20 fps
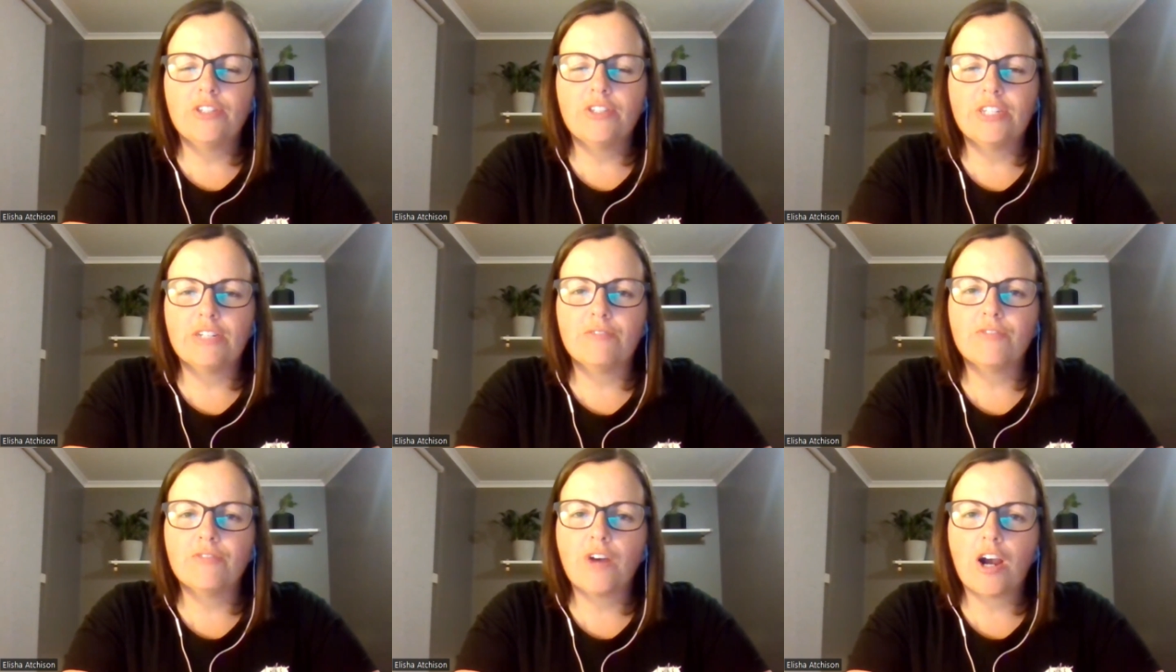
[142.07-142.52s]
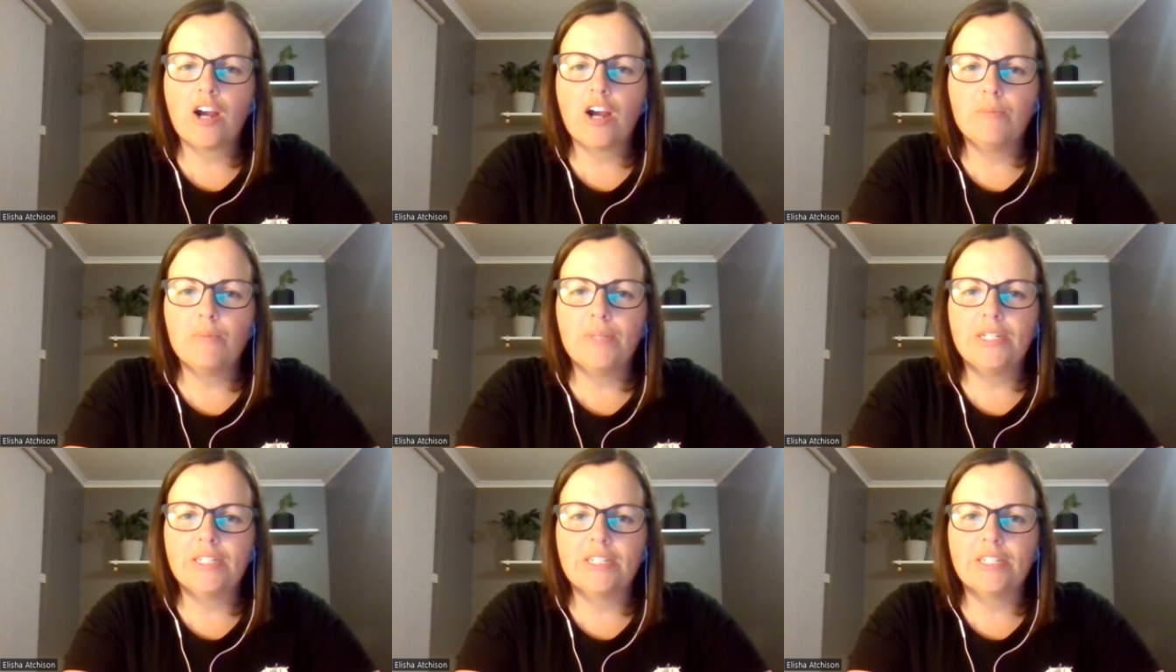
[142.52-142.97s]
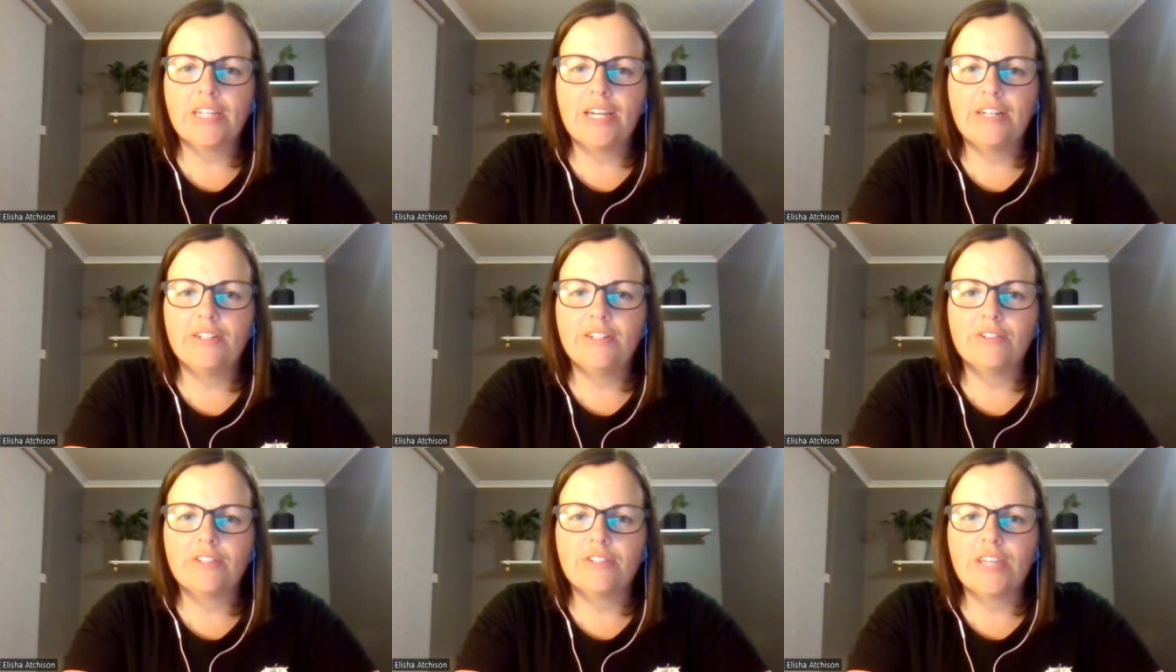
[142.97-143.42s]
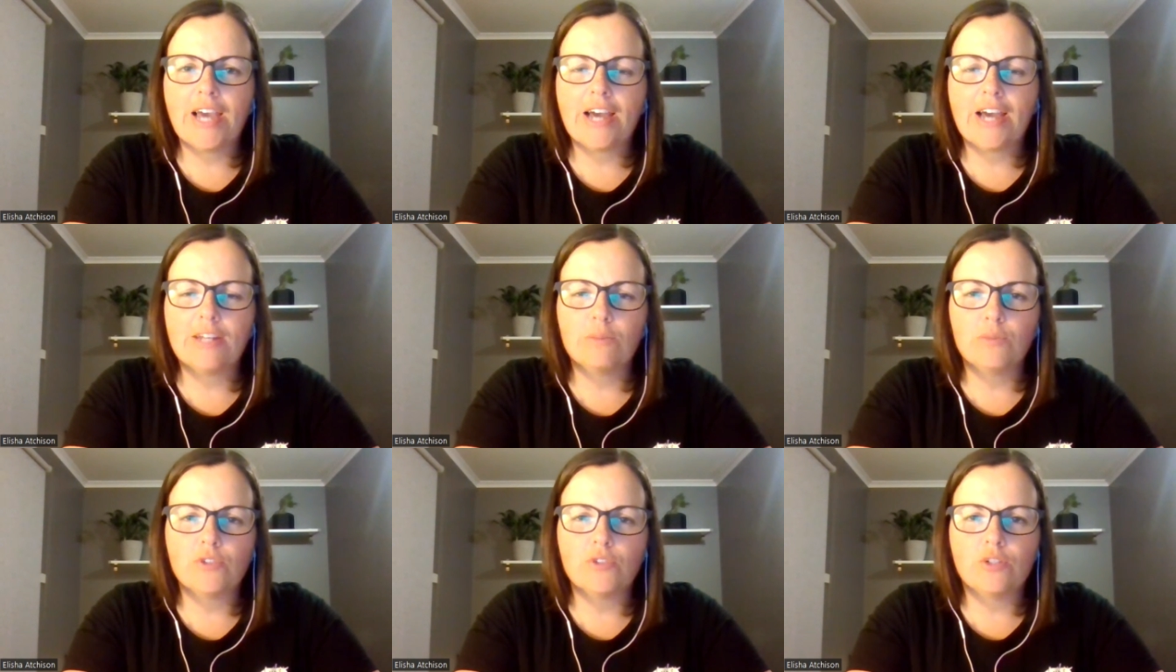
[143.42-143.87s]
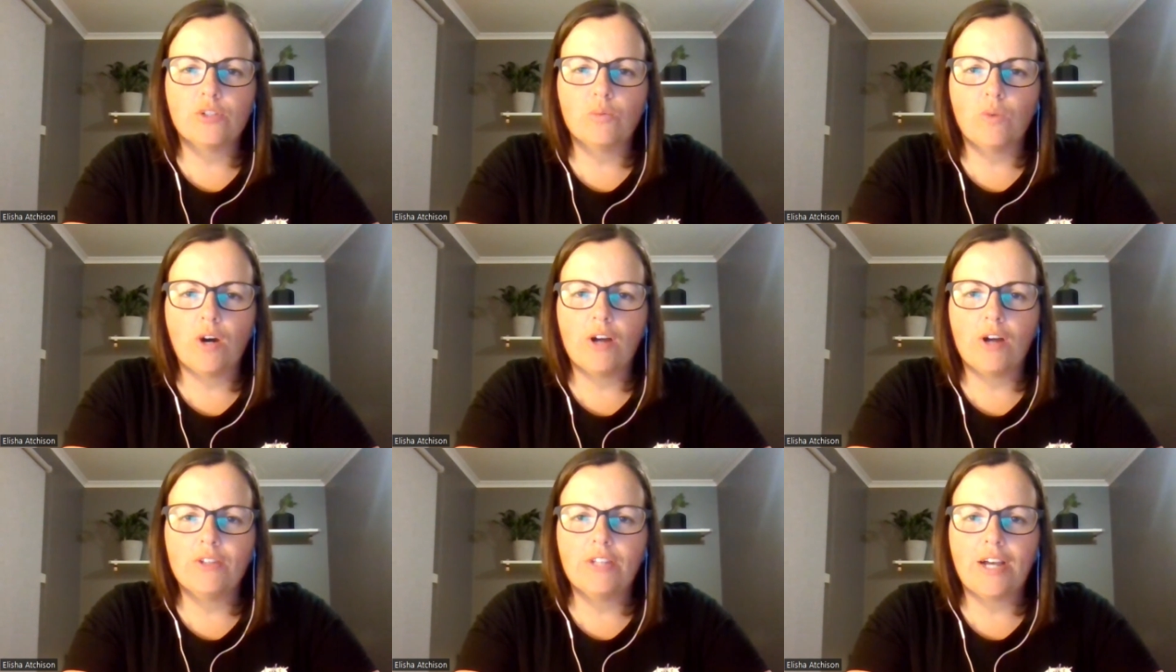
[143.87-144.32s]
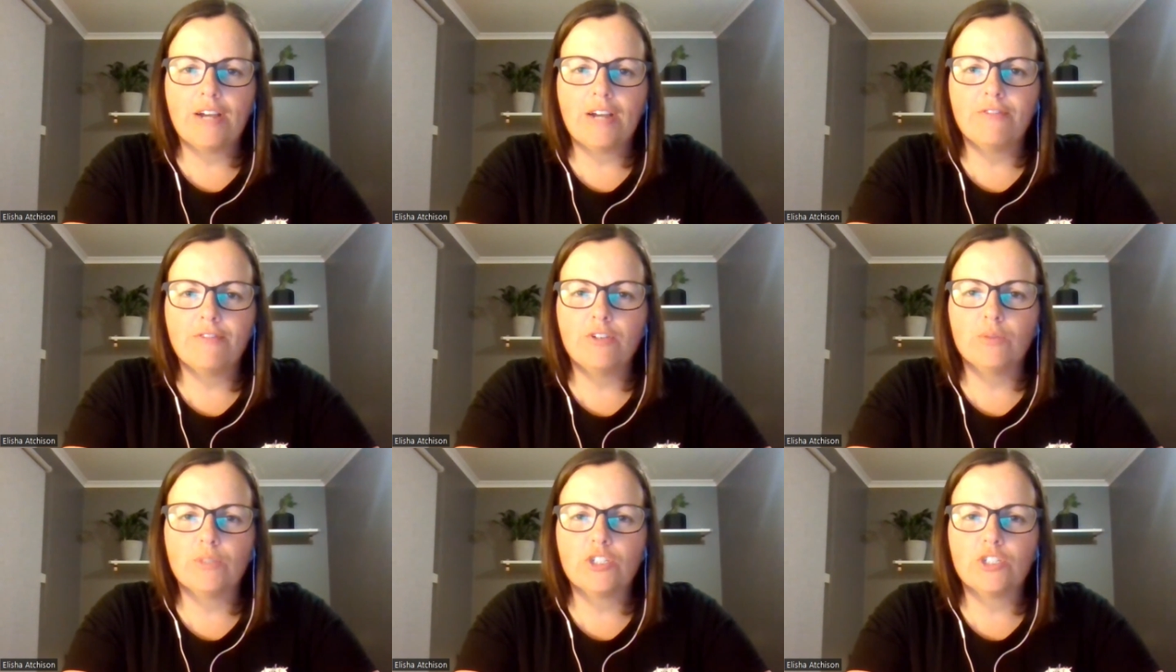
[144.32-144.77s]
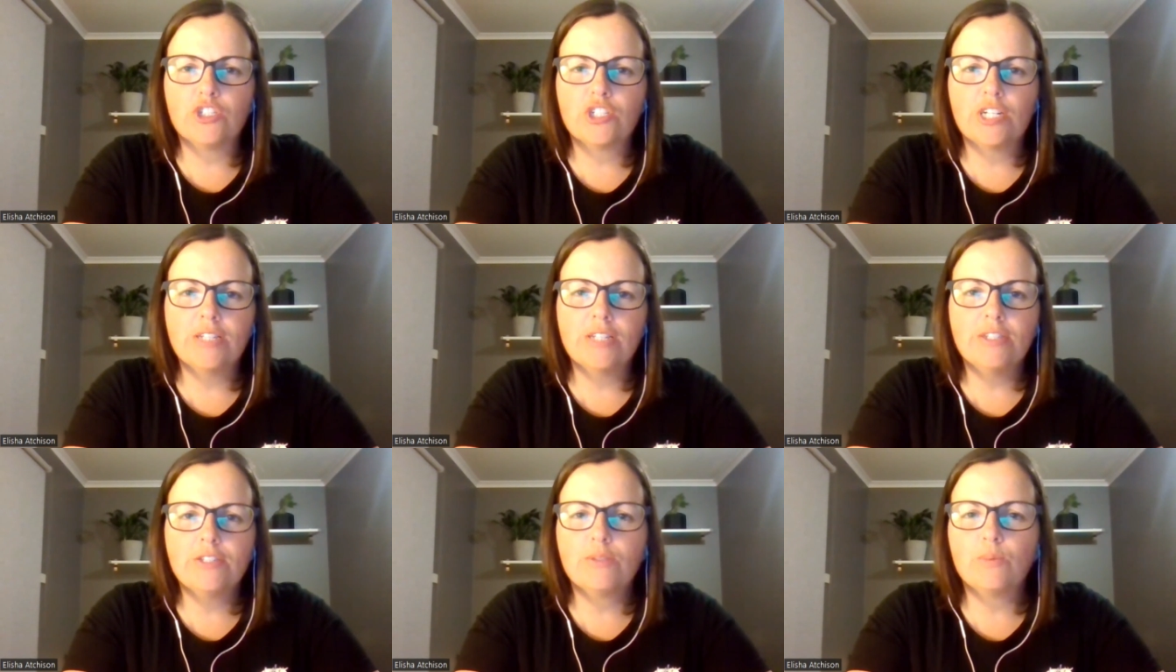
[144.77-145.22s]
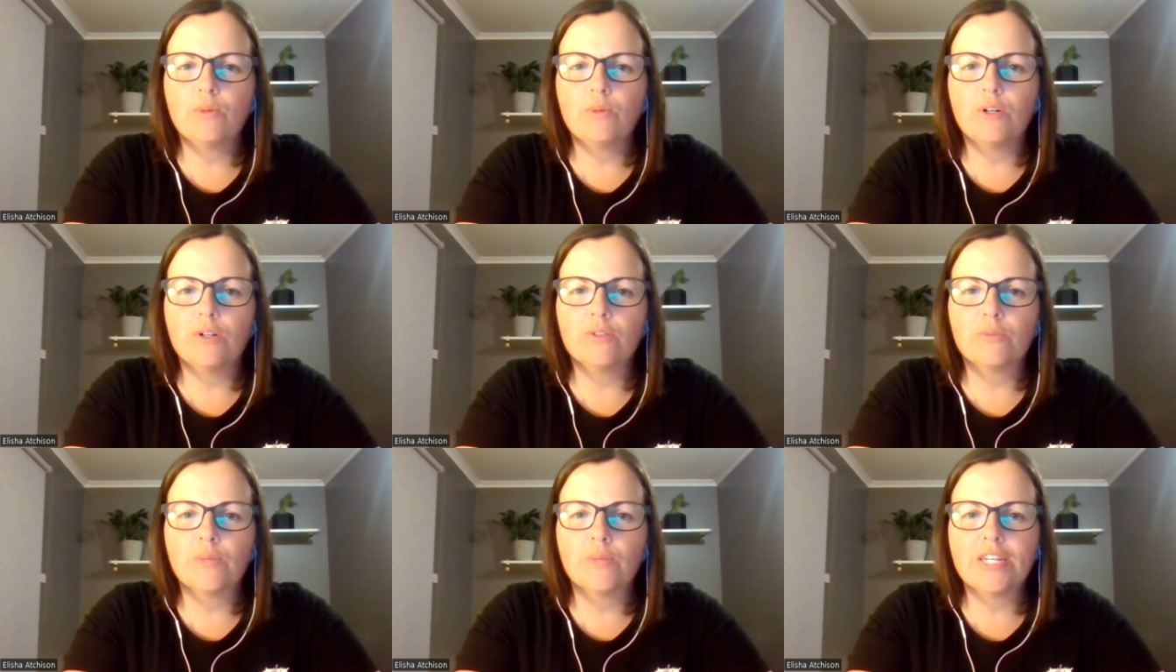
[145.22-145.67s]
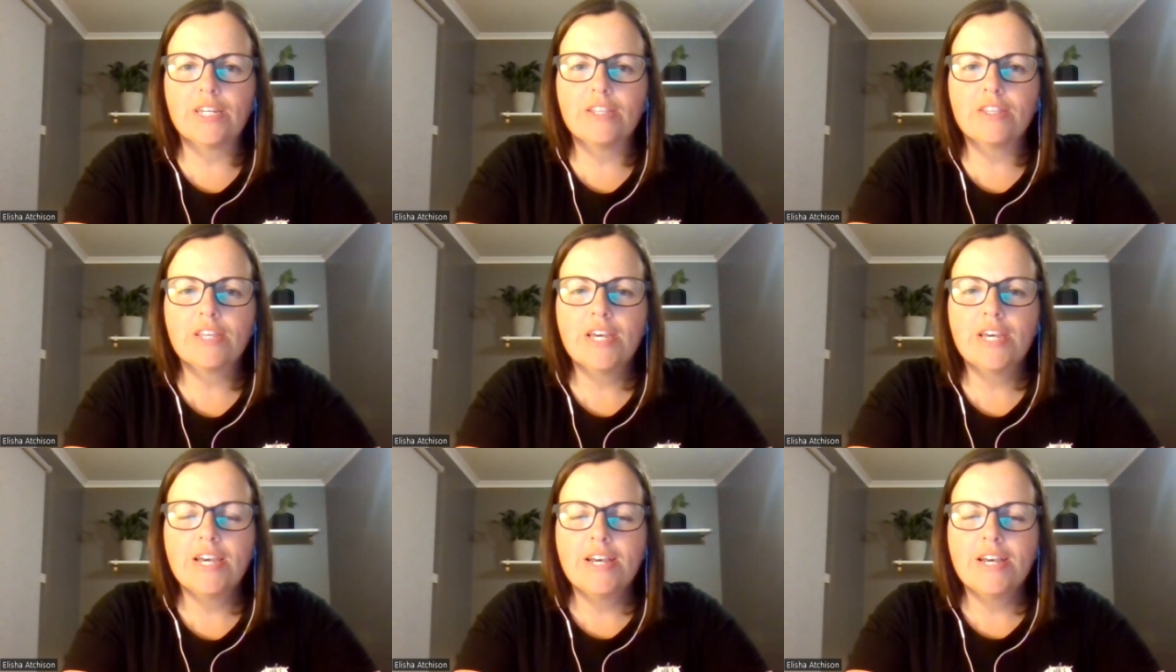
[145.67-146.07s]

the environment and the animals and the wildlife that we share this world with